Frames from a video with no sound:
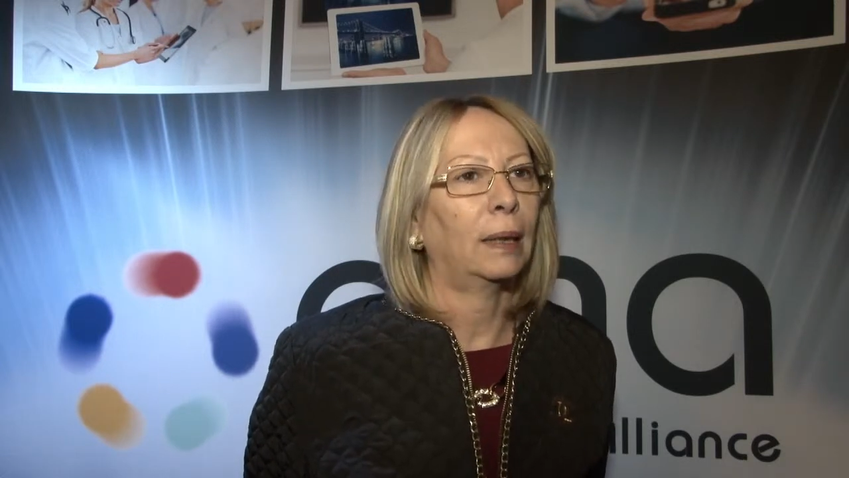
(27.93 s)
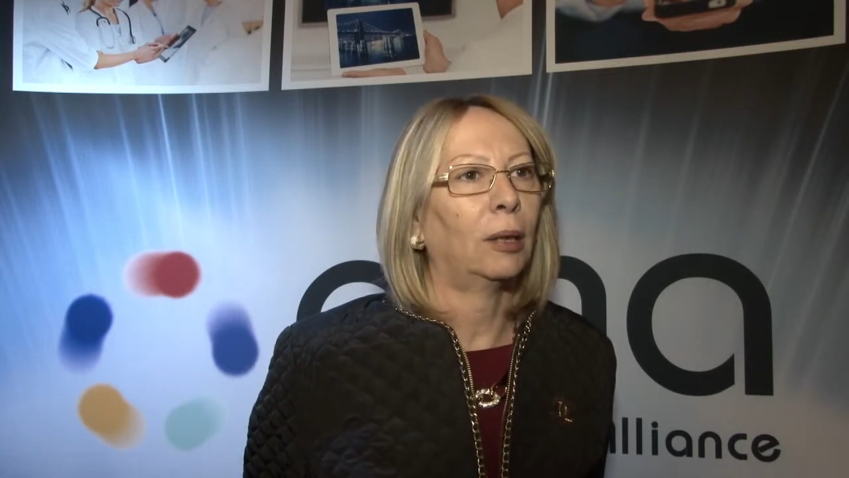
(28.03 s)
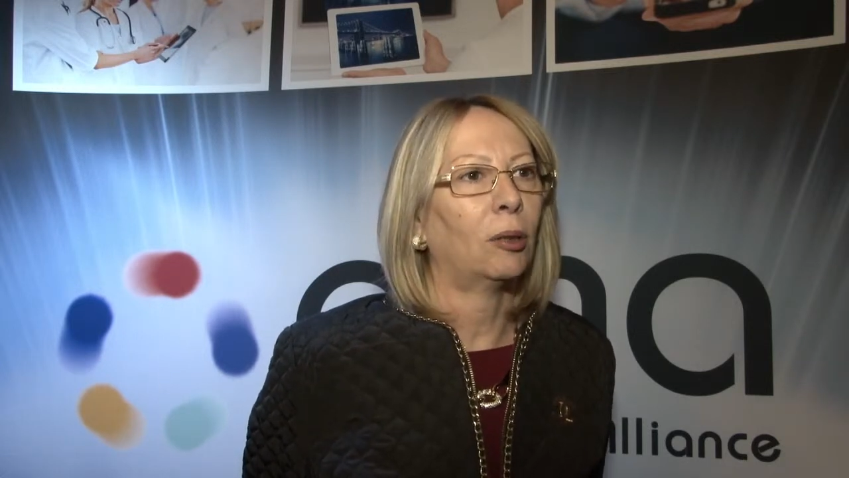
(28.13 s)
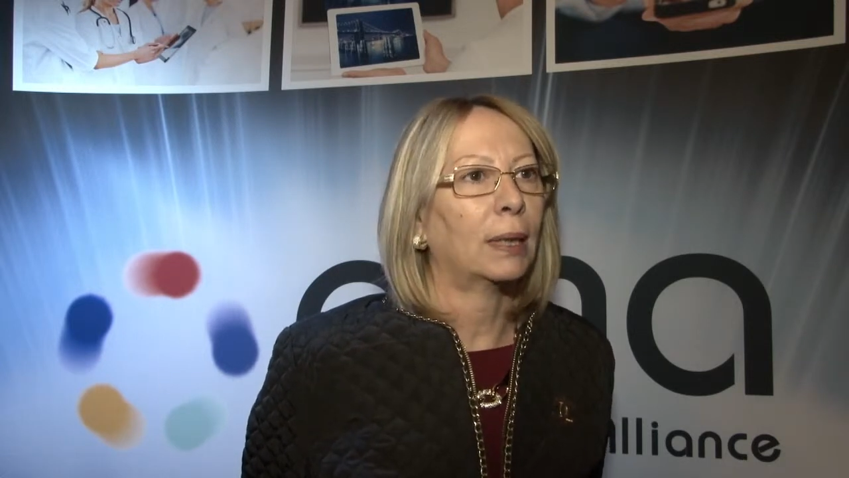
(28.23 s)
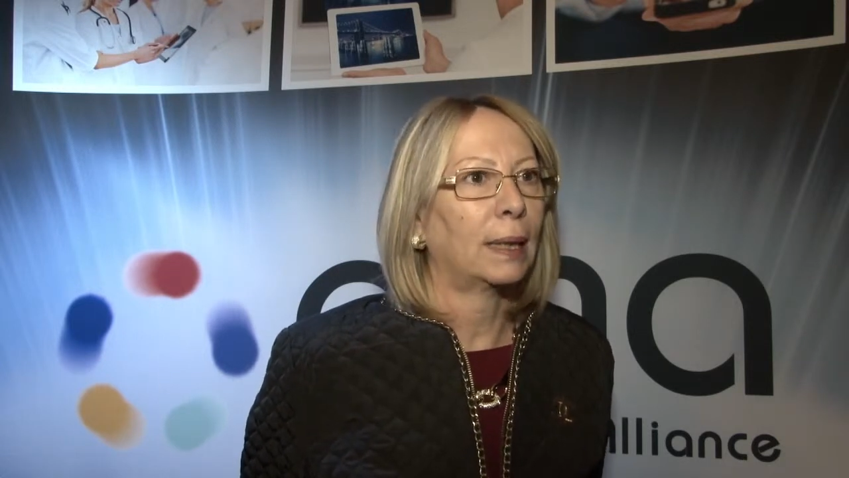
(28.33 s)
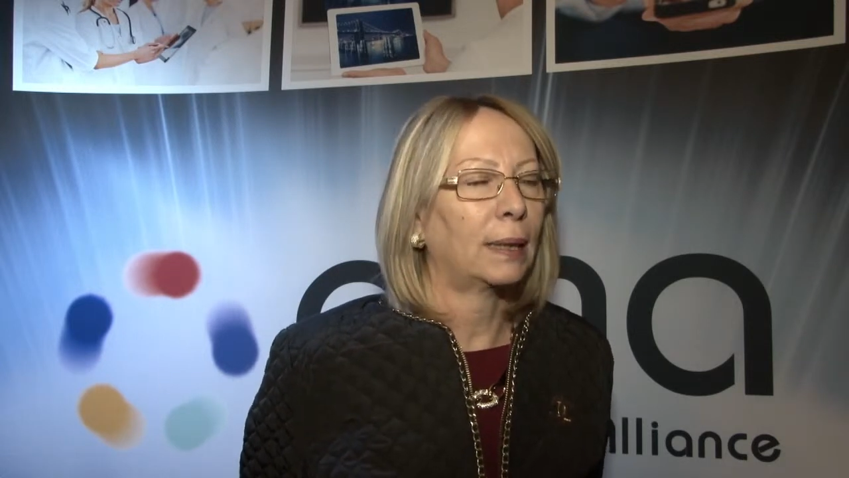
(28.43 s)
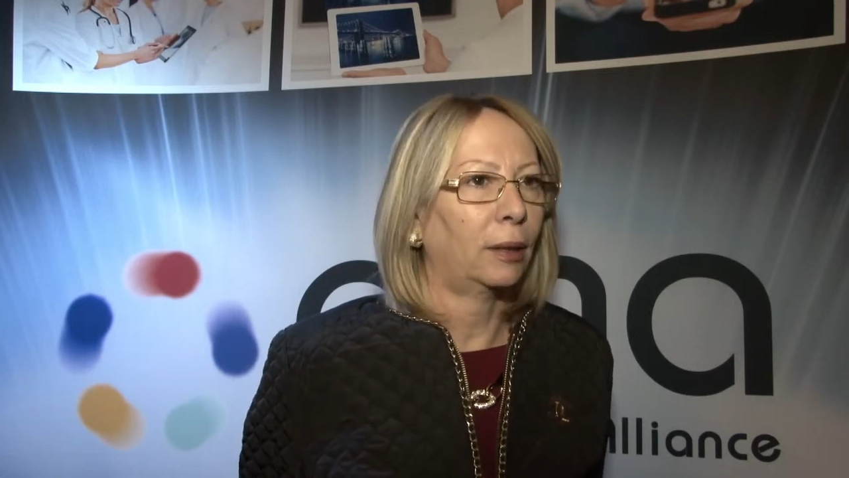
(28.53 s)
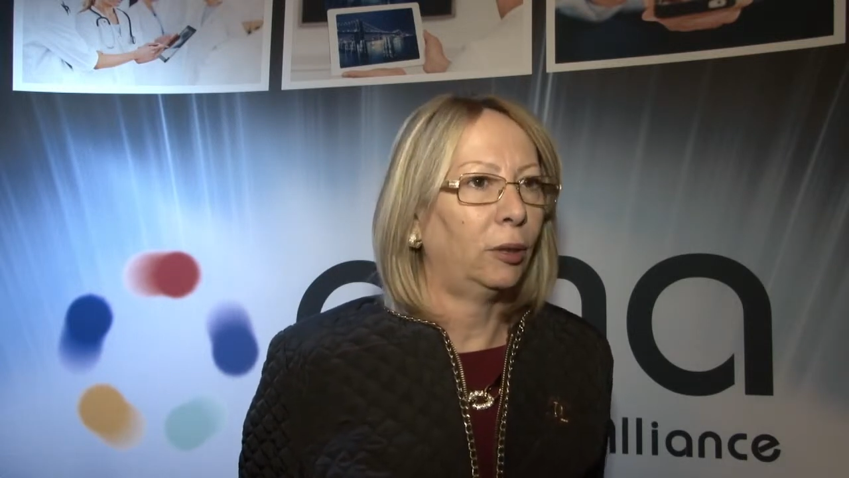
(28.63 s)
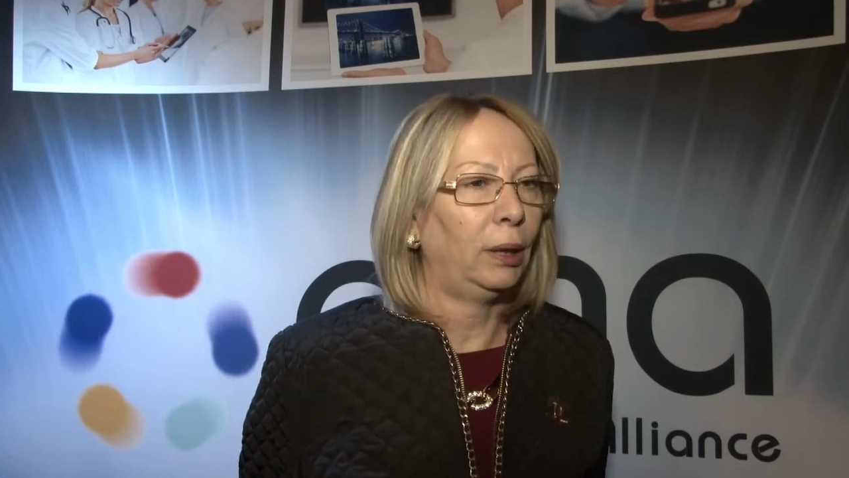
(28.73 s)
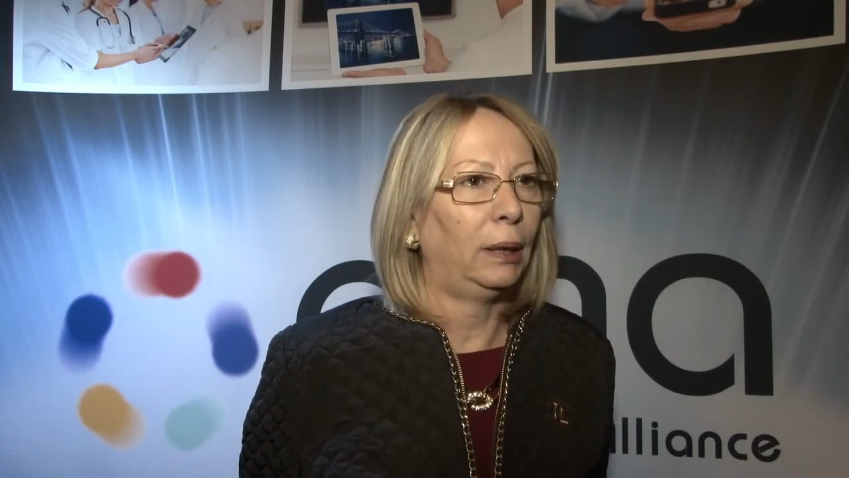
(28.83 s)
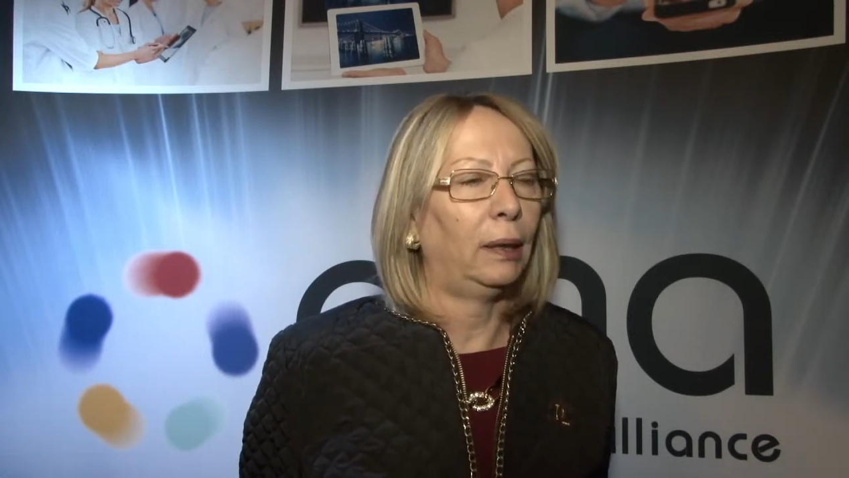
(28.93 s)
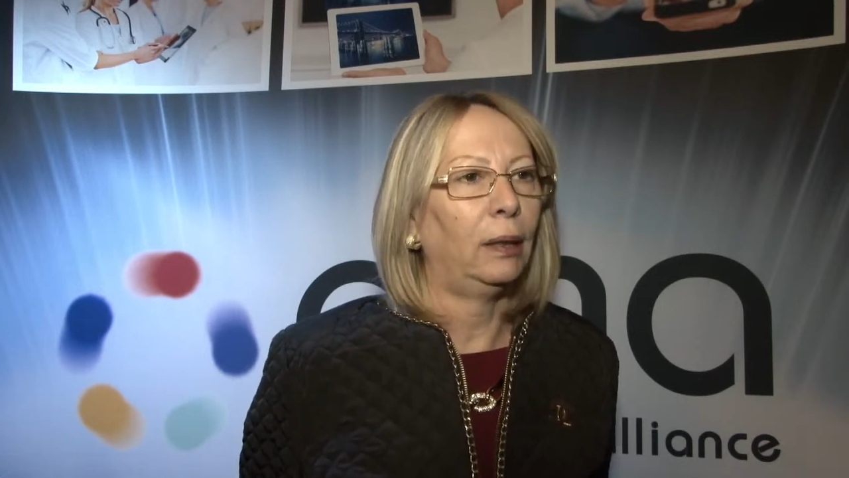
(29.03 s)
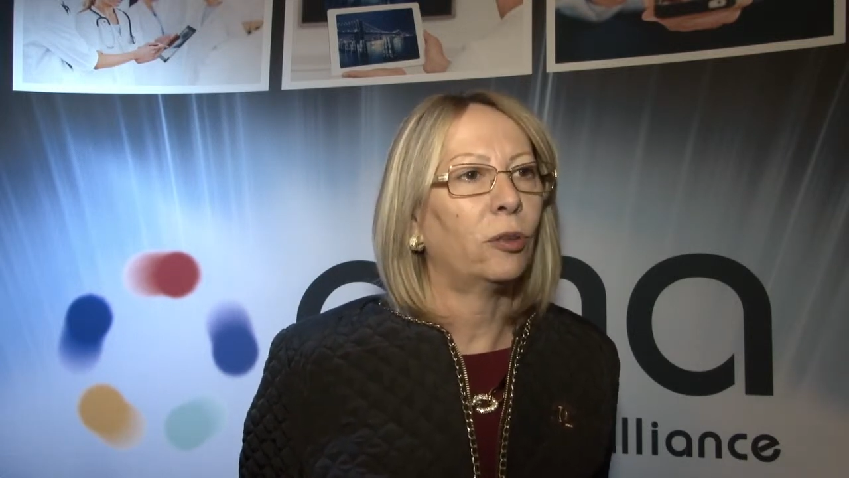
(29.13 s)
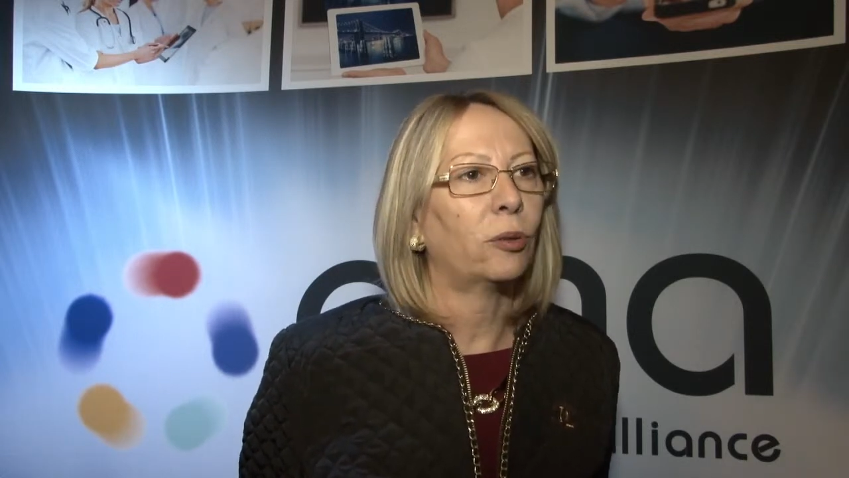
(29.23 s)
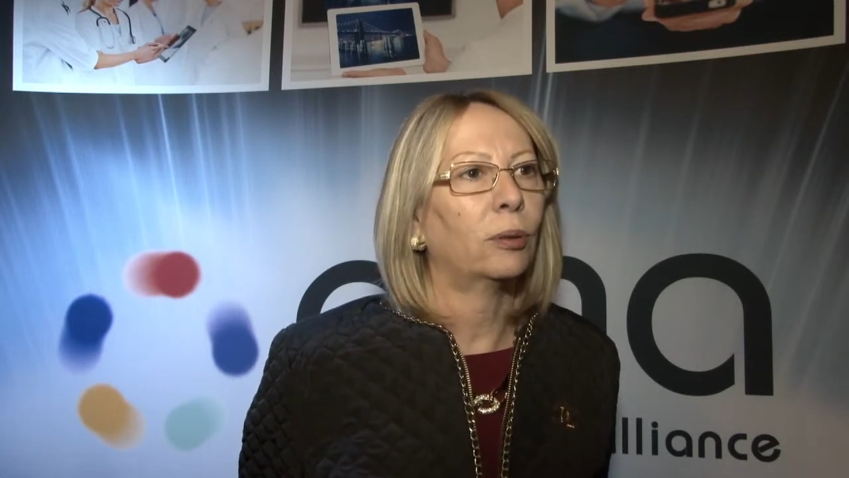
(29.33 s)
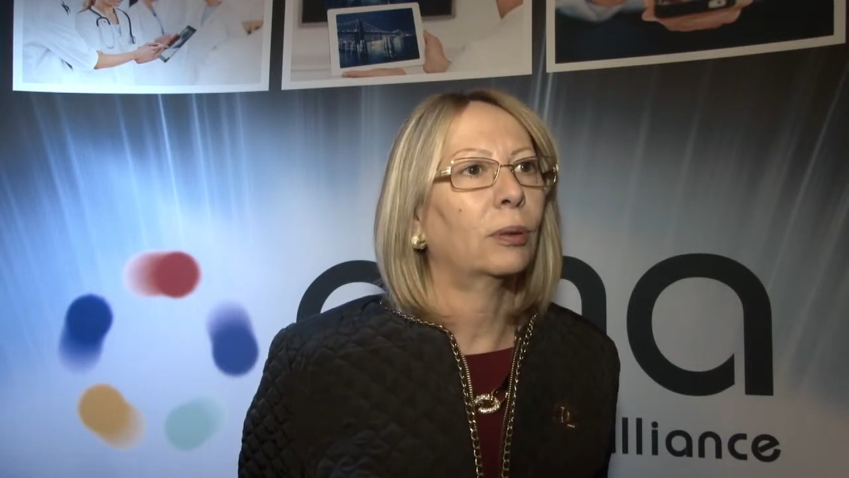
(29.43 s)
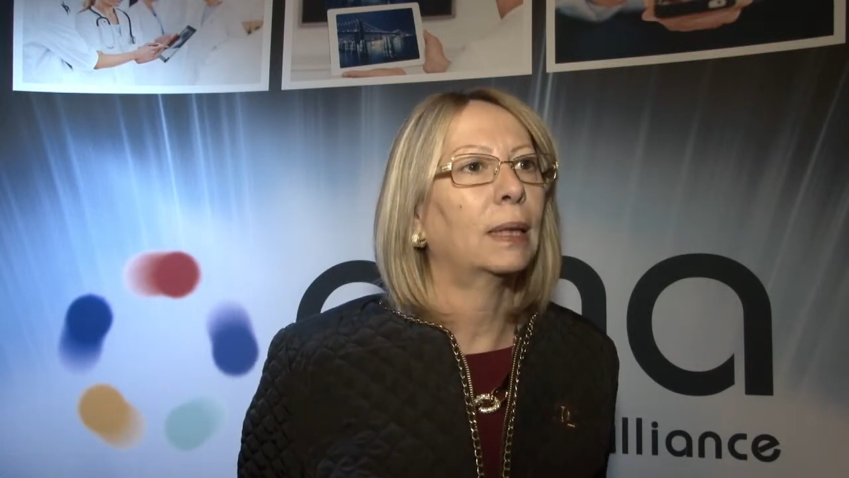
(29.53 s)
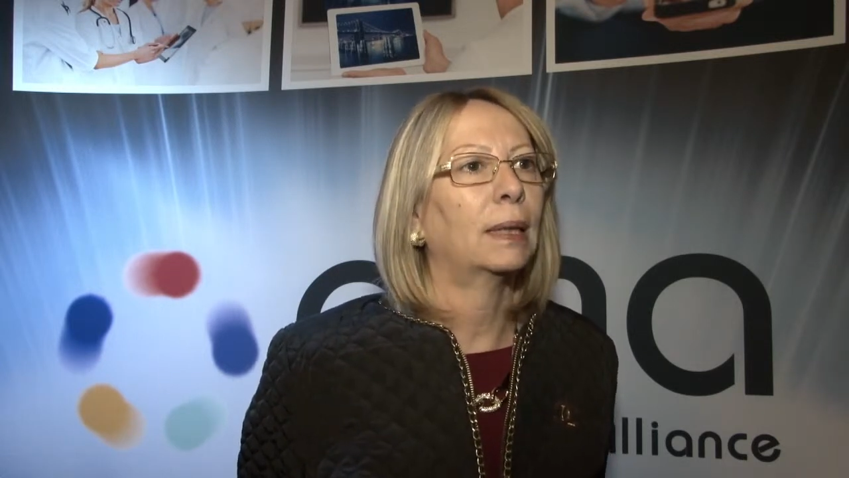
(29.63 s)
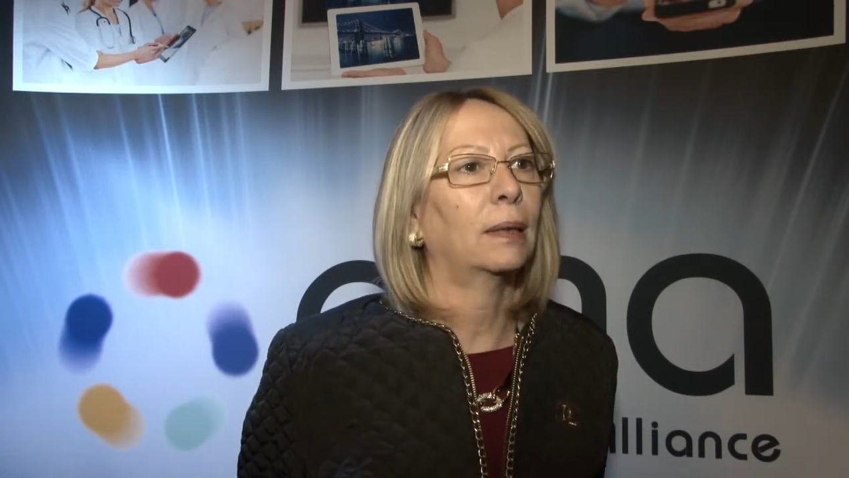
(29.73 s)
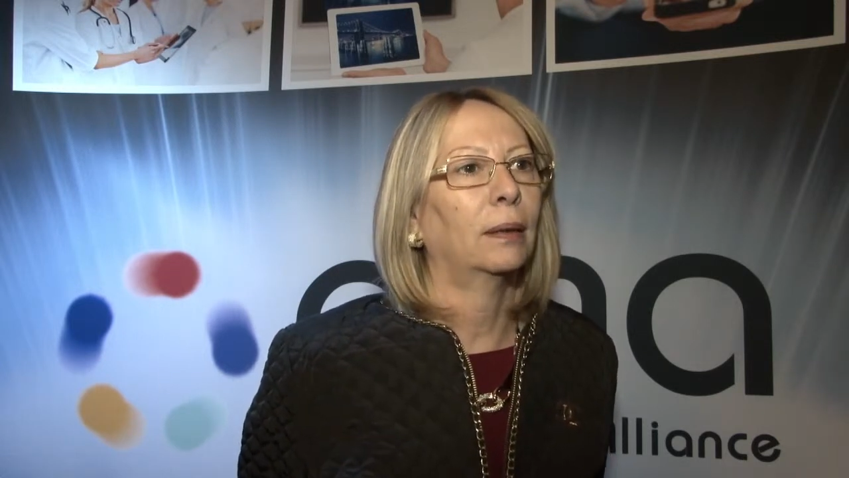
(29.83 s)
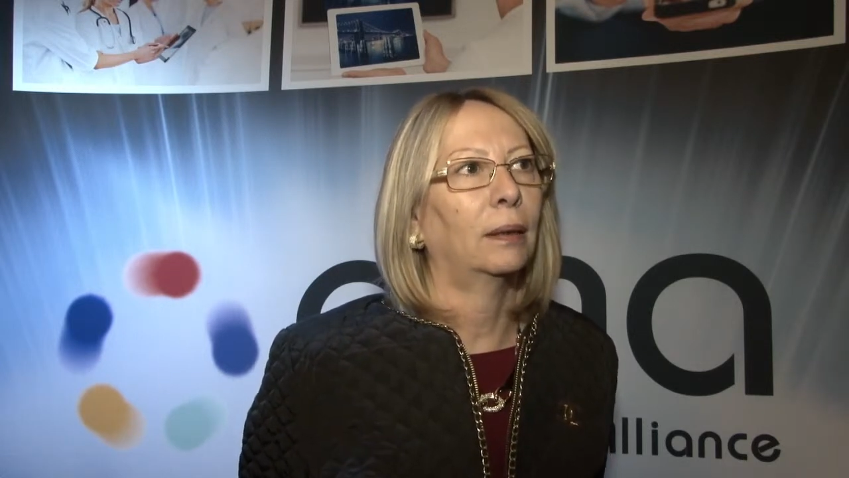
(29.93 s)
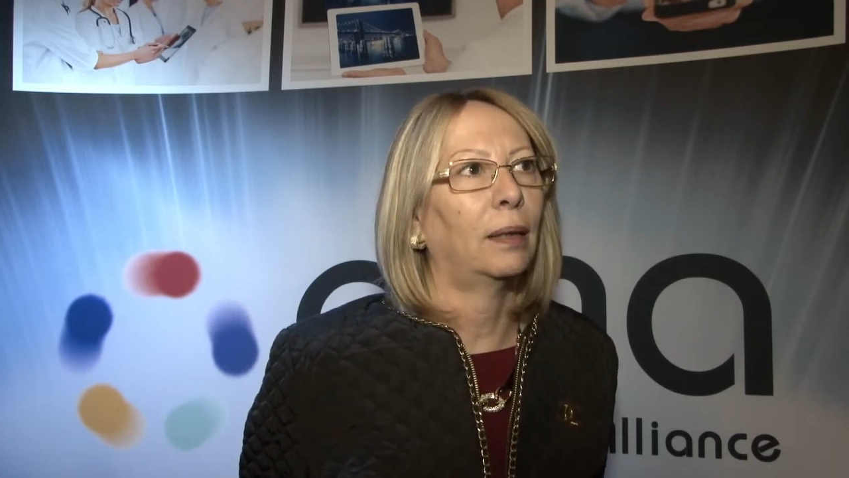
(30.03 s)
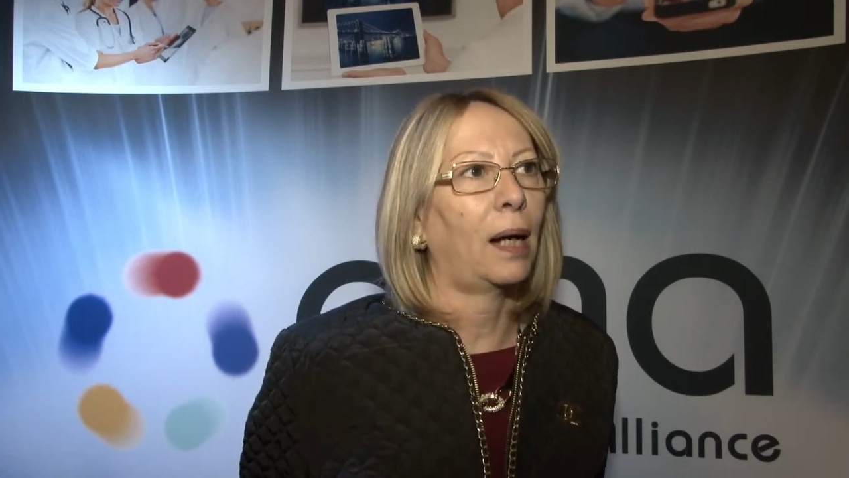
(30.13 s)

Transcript: that all the security issues uh,